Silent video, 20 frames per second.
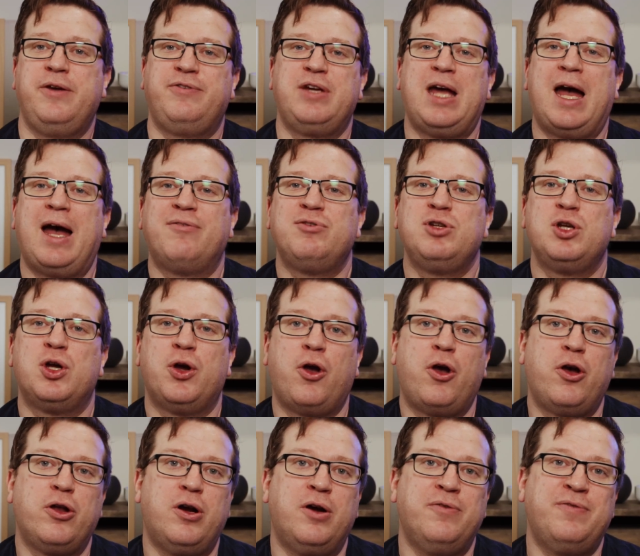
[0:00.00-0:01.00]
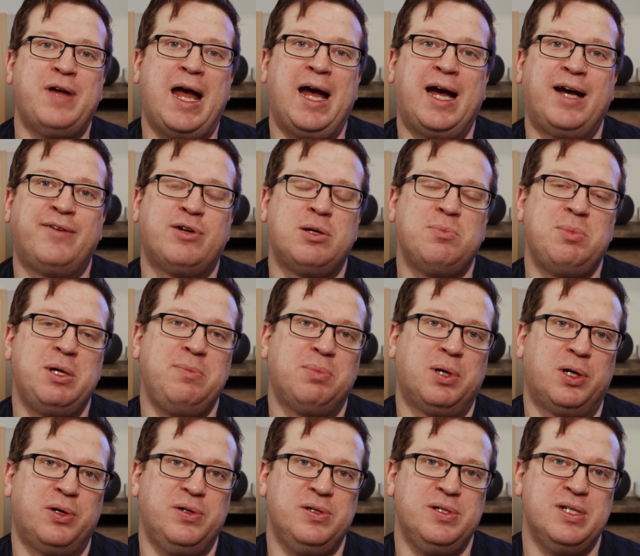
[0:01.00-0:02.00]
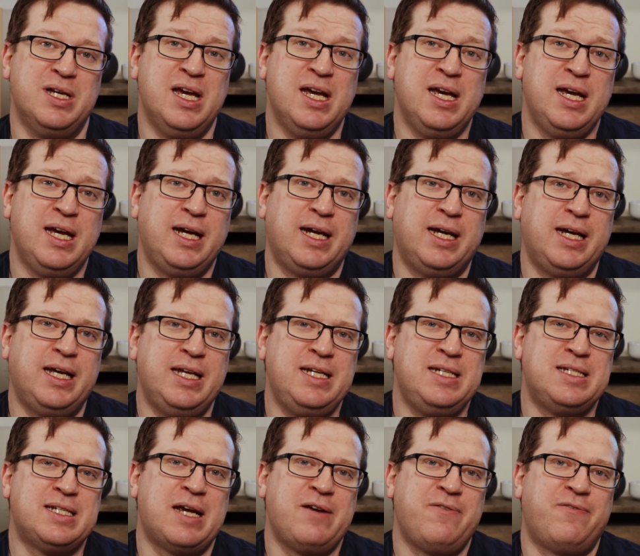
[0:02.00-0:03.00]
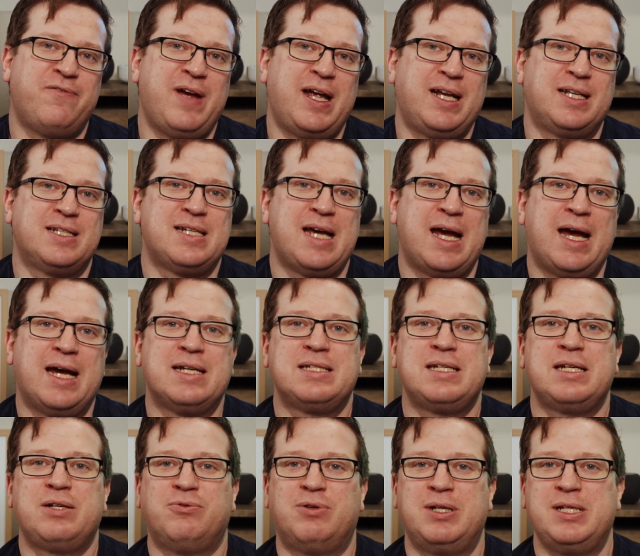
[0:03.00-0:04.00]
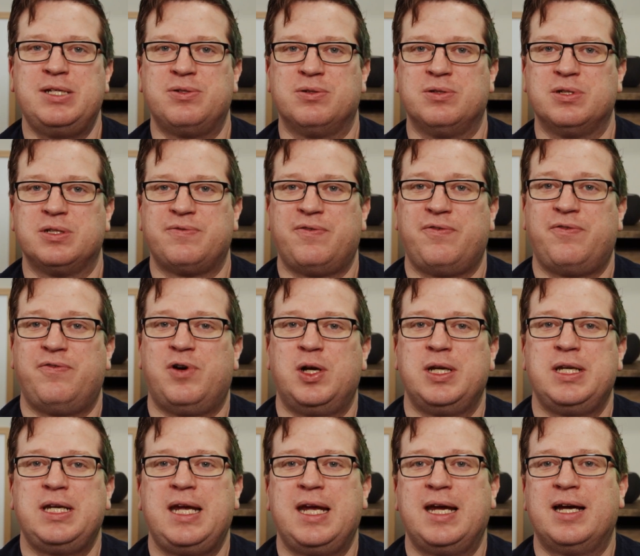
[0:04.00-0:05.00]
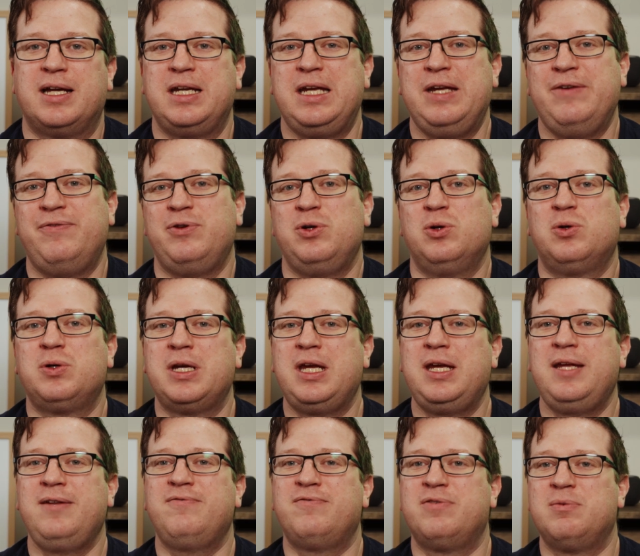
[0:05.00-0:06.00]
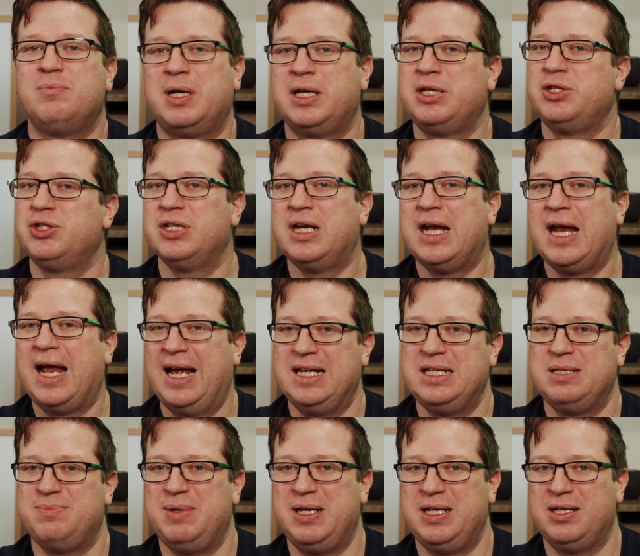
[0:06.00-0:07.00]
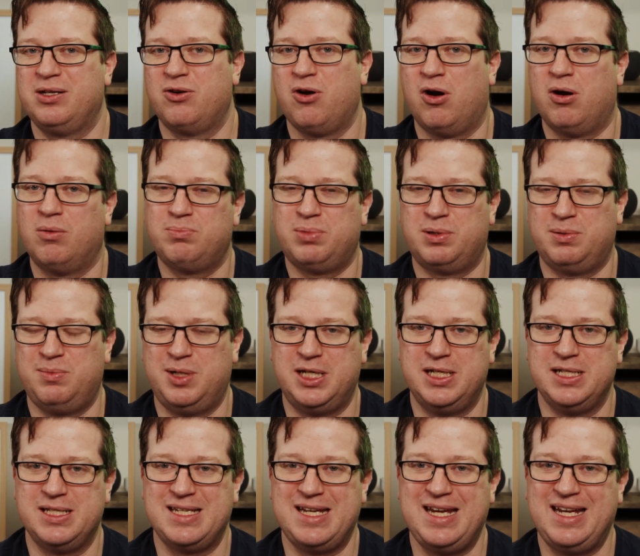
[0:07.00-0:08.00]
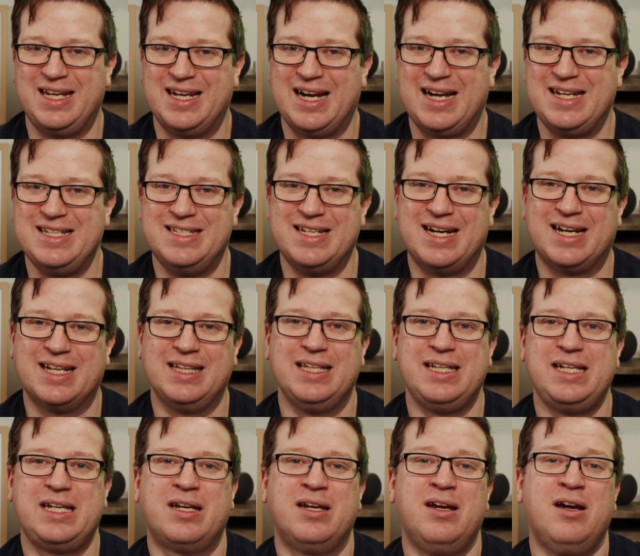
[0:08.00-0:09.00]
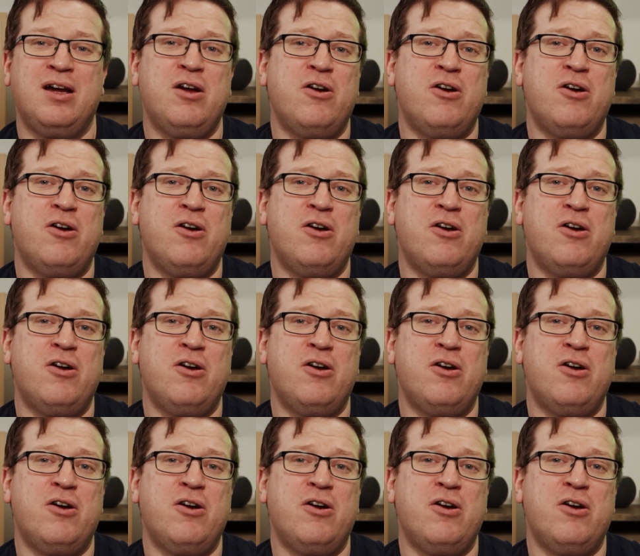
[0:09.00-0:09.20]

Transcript: If you haven't heard of Have I Been Pwned, it is a fantastic resource for finding out if your information has been compromised in a data leak